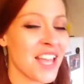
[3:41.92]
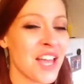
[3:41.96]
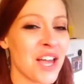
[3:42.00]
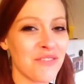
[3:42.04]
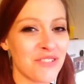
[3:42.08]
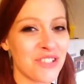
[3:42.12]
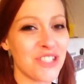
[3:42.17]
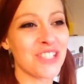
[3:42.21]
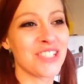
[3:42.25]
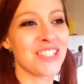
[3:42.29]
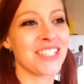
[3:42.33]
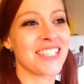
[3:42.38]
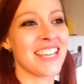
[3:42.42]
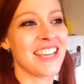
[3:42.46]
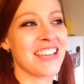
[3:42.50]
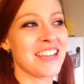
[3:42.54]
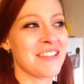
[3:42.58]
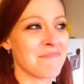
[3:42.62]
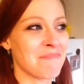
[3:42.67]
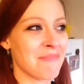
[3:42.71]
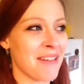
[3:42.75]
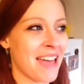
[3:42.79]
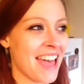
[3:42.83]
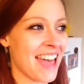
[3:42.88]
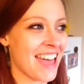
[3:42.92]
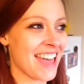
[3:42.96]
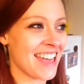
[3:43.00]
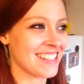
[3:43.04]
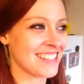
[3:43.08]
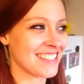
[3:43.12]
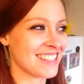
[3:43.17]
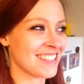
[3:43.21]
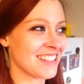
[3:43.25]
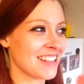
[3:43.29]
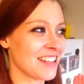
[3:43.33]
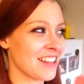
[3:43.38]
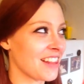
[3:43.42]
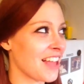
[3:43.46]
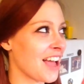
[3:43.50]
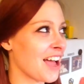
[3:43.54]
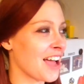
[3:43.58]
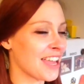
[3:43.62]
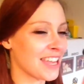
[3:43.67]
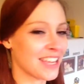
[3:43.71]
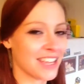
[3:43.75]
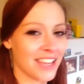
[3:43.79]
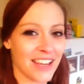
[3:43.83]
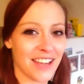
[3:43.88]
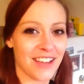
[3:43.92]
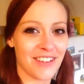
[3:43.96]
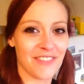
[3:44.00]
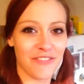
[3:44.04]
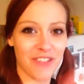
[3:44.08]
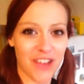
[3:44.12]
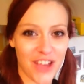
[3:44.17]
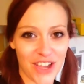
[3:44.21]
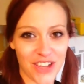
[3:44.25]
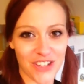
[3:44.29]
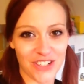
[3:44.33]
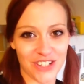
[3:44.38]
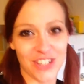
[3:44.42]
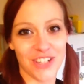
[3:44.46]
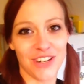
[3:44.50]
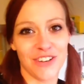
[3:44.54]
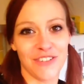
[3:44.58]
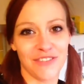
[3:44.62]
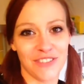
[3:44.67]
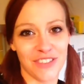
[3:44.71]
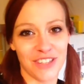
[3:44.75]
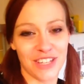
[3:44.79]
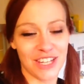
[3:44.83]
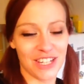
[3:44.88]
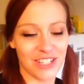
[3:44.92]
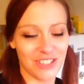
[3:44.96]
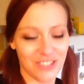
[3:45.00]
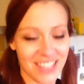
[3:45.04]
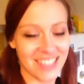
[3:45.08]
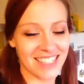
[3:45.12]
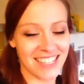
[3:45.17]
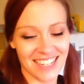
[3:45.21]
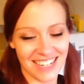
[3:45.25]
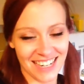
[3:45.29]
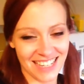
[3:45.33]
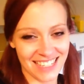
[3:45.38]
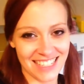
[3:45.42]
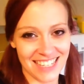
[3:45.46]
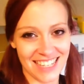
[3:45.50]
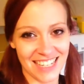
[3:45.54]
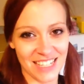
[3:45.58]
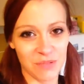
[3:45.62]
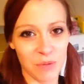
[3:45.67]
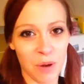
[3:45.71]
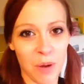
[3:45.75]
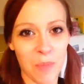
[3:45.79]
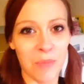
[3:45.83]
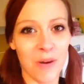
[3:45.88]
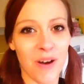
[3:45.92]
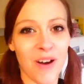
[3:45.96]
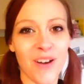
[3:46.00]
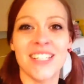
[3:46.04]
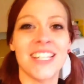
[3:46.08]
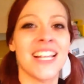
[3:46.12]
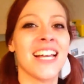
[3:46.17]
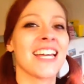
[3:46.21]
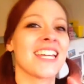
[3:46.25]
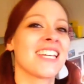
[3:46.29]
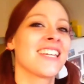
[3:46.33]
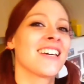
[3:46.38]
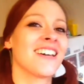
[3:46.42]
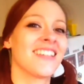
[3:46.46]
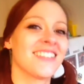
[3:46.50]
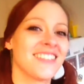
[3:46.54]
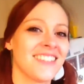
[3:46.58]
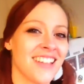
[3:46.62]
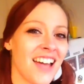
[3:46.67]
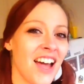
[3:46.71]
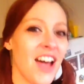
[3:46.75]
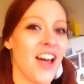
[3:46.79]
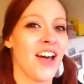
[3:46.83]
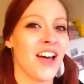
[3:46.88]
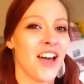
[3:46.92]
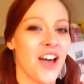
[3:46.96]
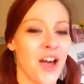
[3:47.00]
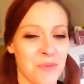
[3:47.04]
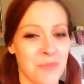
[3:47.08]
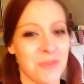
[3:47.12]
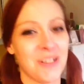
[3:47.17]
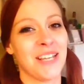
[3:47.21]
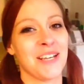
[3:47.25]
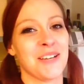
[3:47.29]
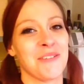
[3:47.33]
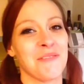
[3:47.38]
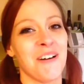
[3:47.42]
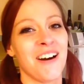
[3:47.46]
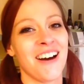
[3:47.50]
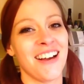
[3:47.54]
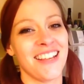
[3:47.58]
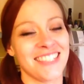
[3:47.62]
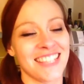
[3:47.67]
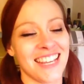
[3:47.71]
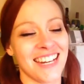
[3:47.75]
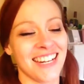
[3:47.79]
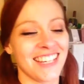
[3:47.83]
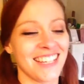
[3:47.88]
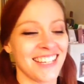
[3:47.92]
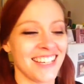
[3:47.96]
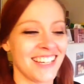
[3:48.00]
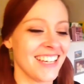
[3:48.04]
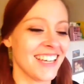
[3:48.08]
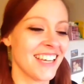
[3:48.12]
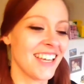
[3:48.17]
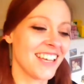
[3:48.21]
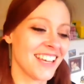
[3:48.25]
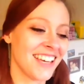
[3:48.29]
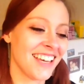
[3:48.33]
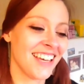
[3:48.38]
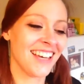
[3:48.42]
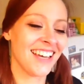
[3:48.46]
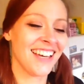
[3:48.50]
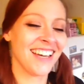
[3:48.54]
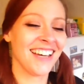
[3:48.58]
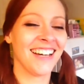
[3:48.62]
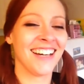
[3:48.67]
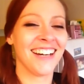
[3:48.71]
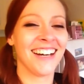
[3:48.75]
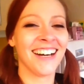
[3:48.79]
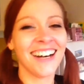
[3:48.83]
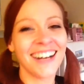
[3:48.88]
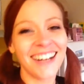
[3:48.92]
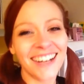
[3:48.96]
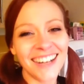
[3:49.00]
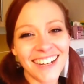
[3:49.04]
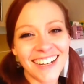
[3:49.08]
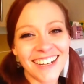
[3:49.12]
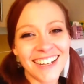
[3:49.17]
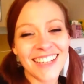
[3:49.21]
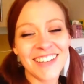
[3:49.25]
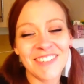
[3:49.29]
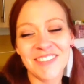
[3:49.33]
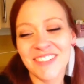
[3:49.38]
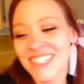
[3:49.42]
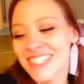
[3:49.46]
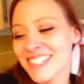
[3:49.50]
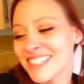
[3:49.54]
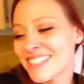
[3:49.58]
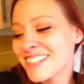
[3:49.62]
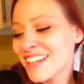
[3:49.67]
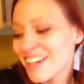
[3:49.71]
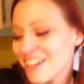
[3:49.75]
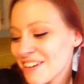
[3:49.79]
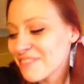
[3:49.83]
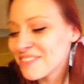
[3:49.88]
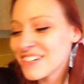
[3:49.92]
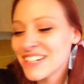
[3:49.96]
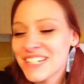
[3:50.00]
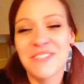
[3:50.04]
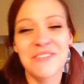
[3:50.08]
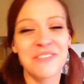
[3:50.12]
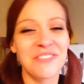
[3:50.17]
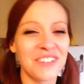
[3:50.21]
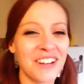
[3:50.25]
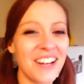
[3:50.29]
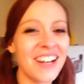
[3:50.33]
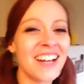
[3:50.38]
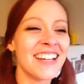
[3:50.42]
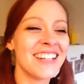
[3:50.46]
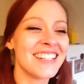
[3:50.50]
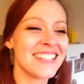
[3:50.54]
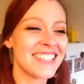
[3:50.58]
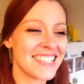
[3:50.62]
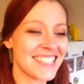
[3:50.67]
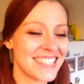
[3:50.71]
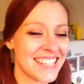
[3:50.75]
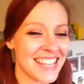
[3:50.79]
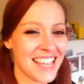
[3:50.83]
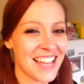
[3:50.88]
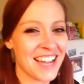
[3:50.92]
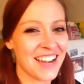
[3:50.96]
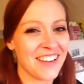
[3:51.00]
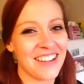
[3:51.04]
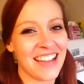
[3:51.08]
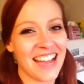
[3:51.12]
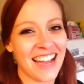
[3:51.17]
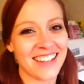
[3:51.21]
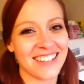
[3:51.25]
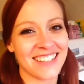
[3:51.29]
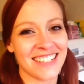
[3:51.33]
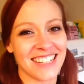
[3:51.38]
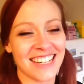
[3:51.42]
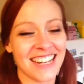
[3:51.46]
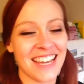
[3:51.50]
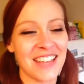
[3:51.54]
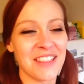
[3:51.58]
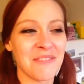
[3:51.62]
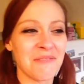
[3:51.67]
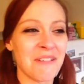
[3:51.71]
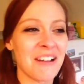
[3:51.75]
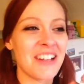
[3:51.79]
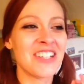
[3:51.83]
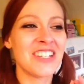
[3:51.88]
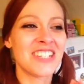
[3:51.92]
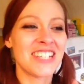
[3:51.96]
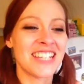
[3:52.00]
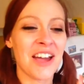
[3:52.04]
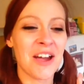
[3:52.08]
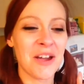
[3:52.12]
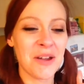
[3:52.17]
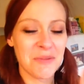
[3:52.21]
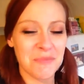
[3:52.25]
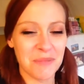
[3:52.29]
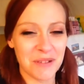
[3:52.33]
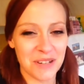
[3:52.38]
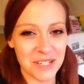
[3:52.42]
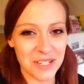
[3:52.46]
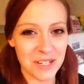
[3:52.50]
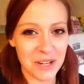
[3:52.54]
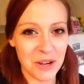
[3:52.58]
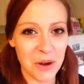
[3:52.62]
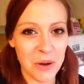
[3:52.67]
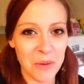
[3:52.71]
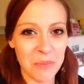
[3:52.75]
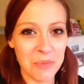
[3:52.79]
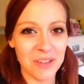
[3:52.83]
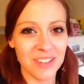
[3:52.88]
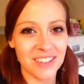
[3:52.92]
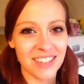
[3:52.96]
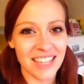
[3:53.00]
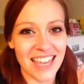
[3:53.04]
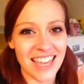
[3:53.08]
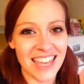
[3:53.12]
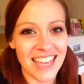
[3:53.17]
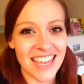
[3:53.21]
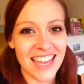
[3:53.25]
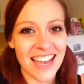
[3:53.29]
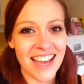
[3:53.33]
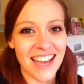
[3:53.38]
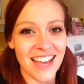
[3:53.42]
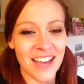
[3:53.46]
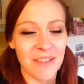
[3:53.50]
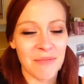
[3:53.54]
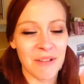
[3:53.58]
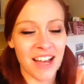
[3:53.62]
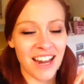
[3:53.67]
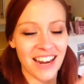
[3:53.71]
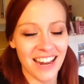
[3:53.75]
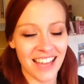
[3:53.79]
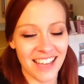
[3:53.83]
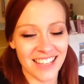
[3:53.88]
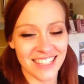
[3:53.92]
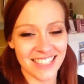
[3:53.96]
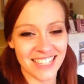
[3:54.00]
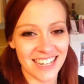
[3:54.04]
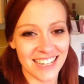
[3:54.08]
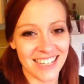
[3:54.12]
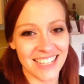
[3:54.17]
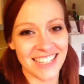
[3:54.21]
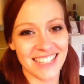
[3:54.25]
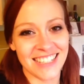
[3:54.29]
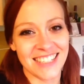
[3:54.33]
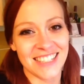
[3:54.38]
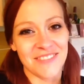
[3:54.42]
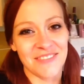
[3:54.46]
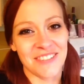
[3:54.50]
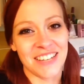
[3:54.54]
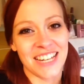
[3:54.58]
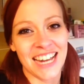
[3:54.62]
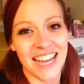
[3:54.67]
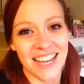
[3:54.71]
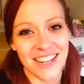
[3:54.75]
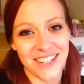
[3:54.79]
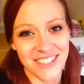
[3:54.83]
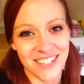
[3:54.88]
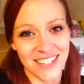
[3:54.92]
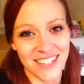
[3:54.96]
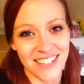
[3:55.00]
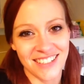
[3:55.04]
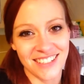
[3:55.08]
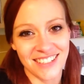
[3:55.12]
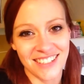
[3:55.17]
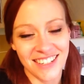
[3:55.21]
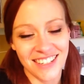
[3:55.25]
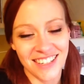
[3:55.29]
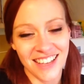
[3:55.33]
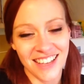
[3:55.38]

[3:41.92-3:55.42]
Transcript: Mare's like version of the transatlantic swap box, like her opening what I sent her. Oh, it was so much fun to see her reaction. And when she opened up the, I sent her some collection